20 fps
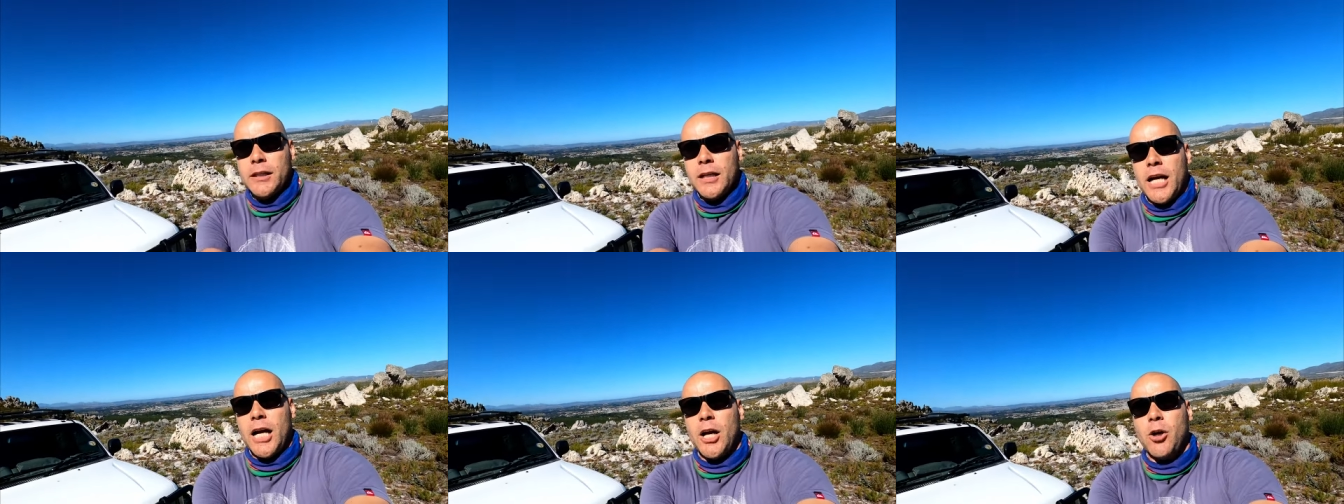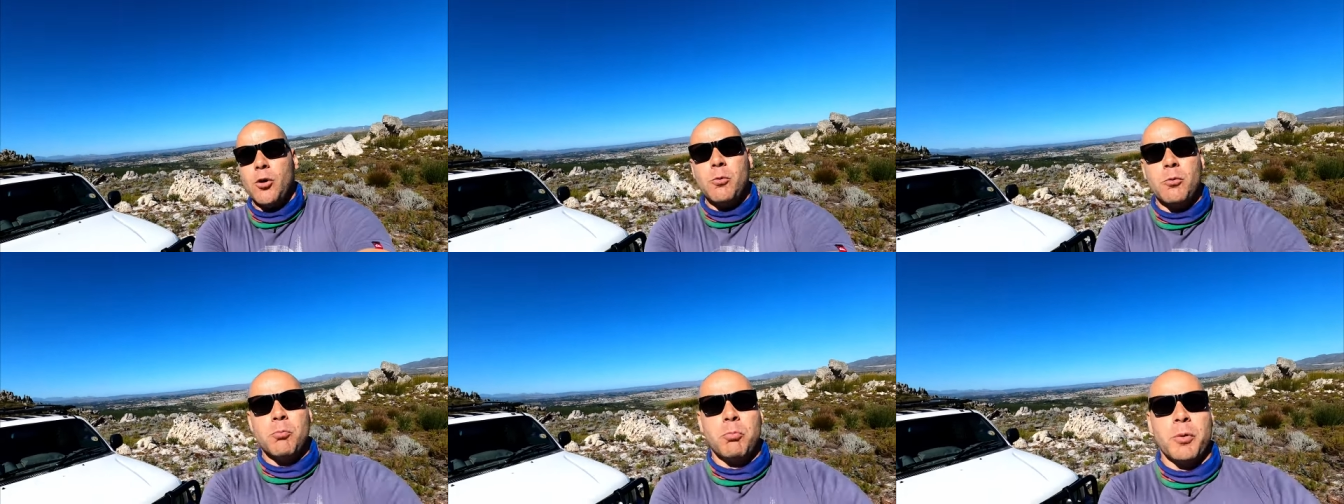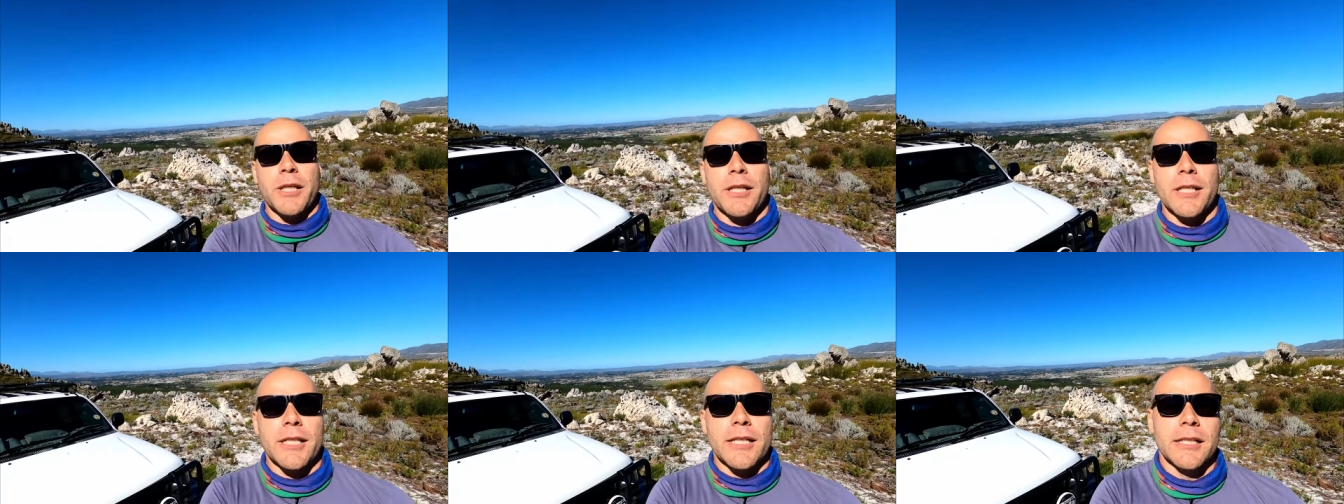I will
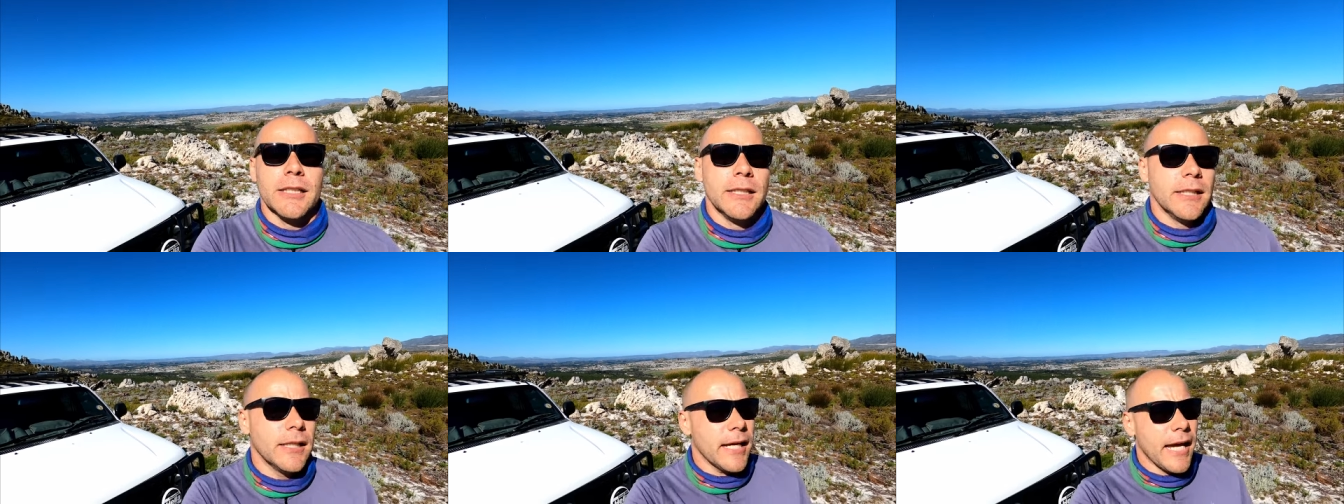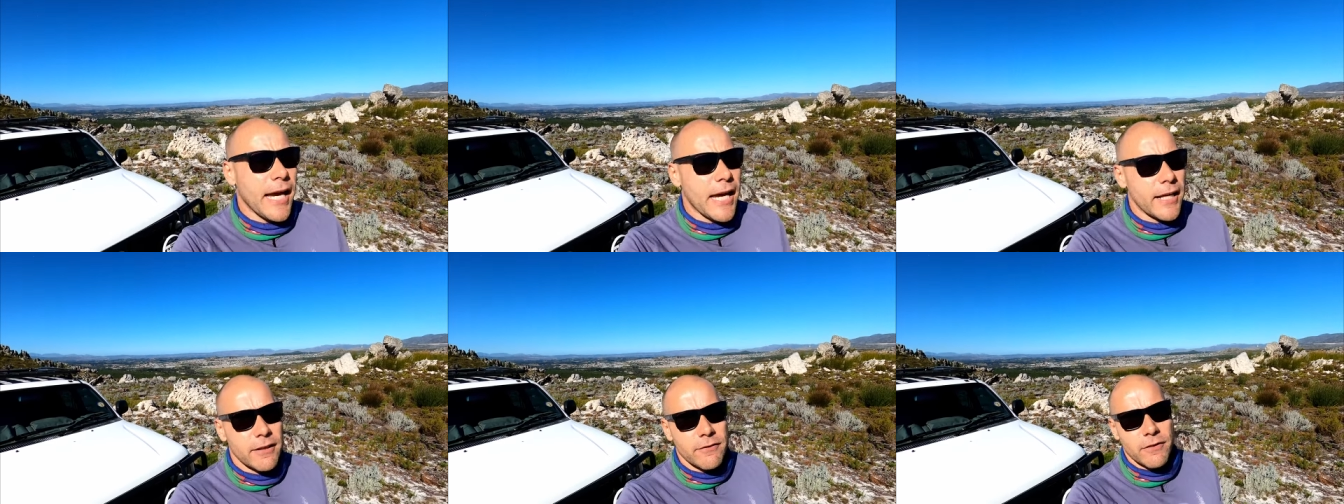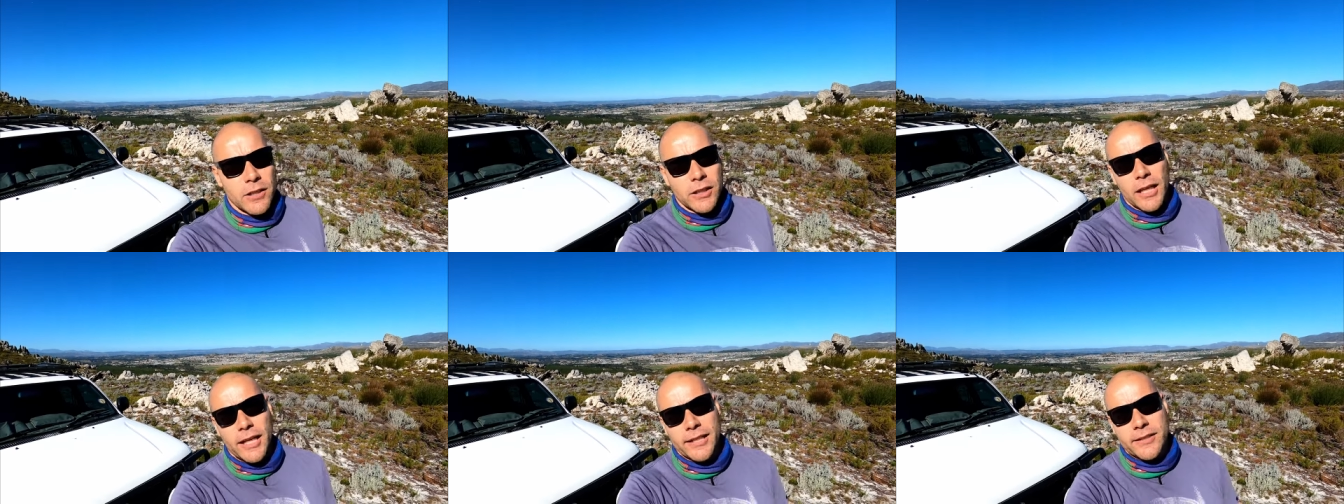be adding
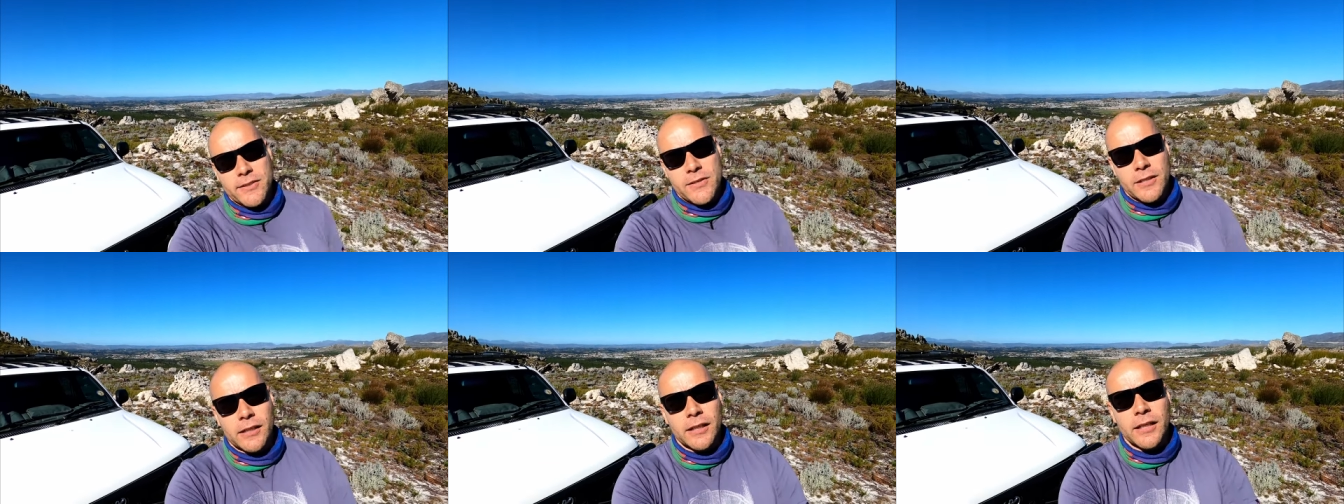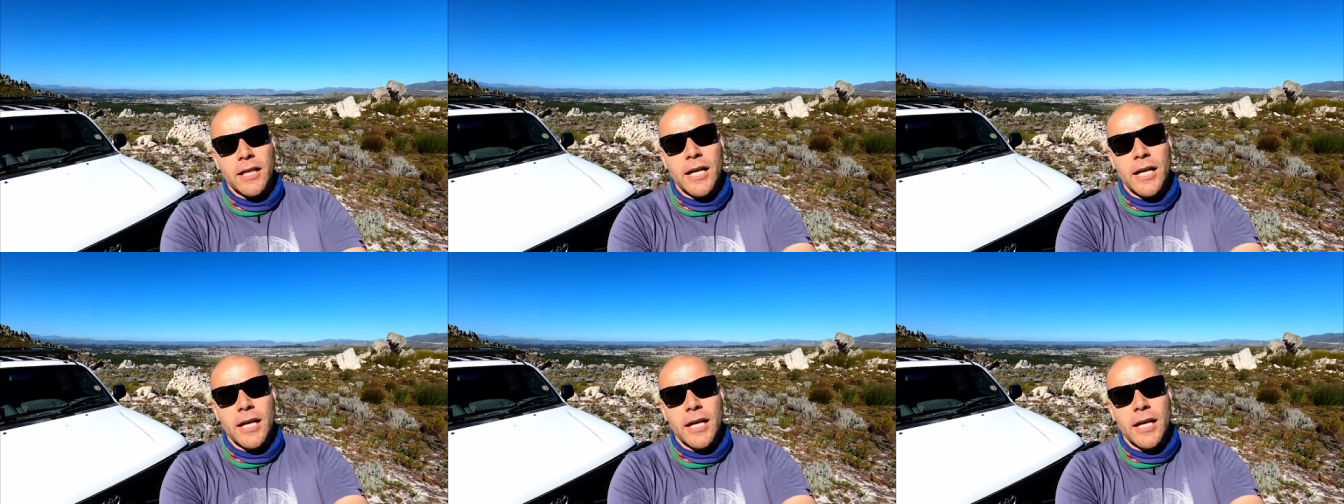the lights.